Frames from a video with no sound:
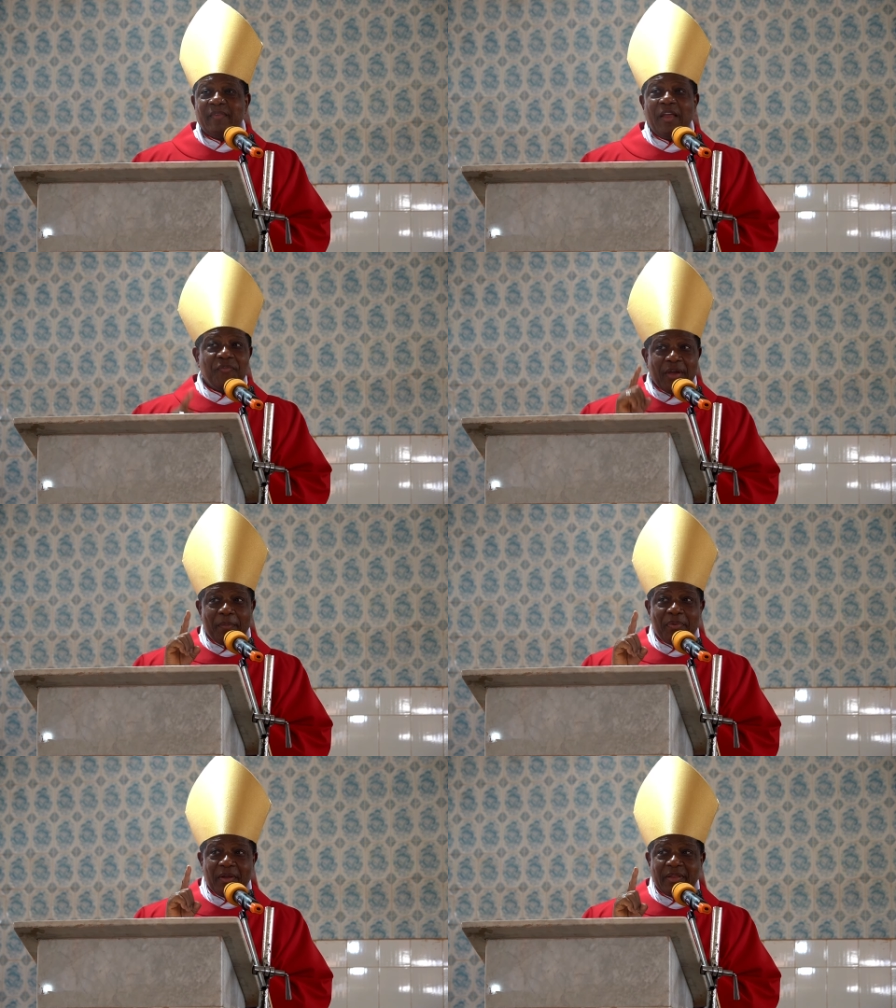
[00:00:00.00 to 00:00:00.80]
If your
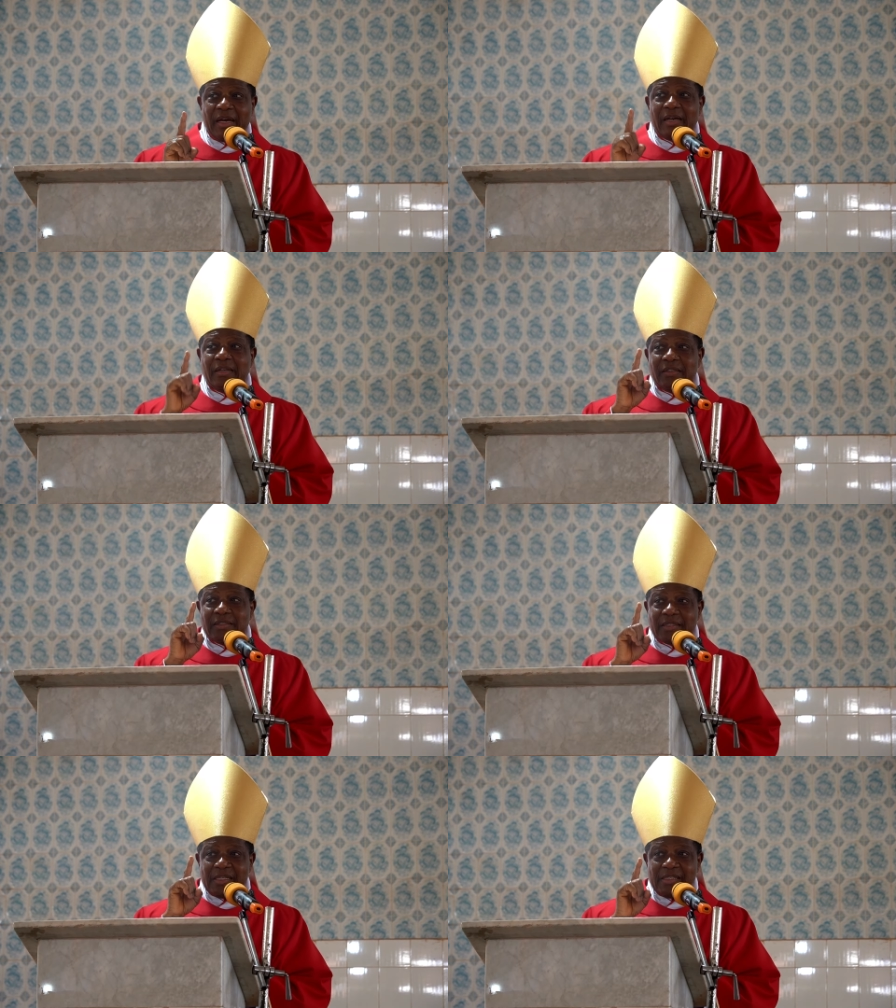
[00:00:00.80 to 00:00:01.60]
brother
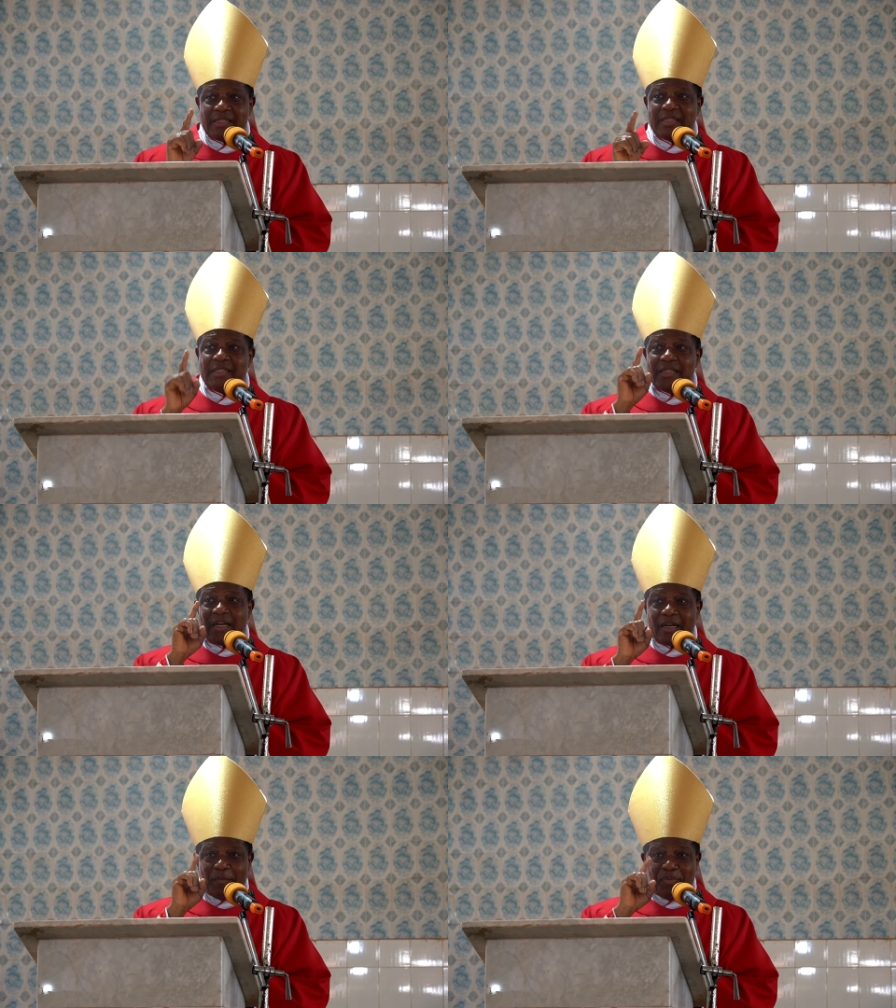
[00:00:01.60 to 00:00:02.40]

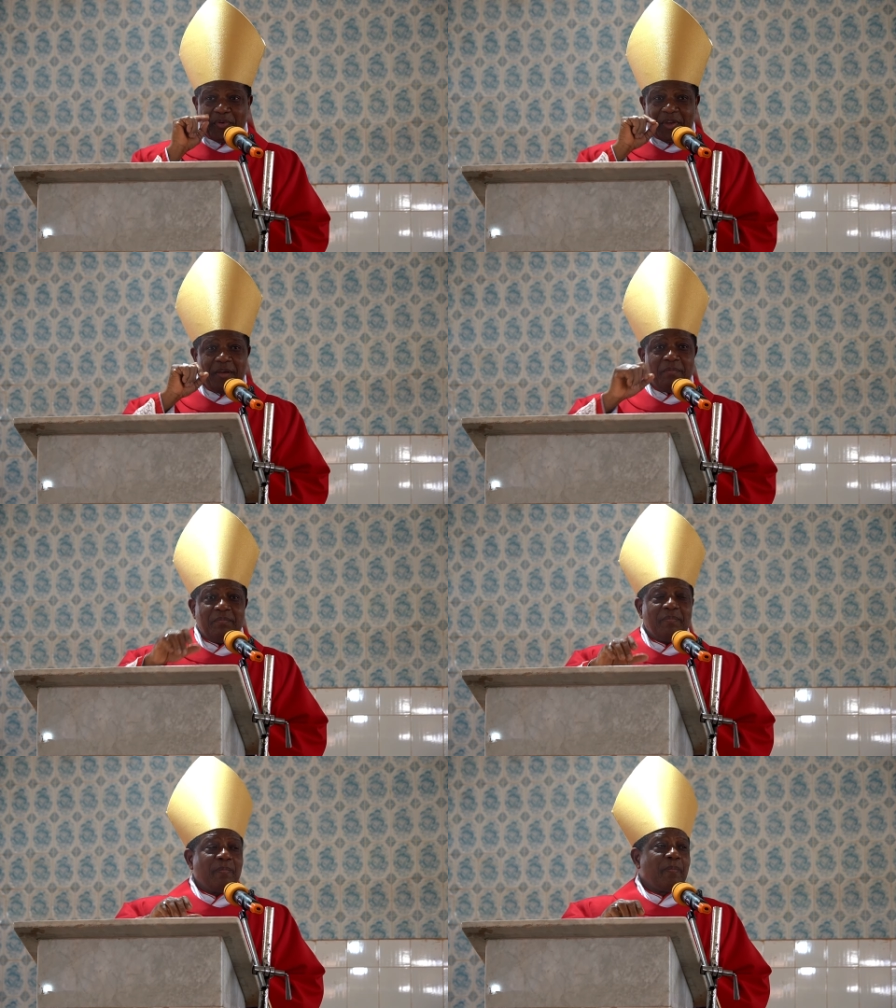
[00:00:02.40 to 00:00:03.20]
sins, rebuke him.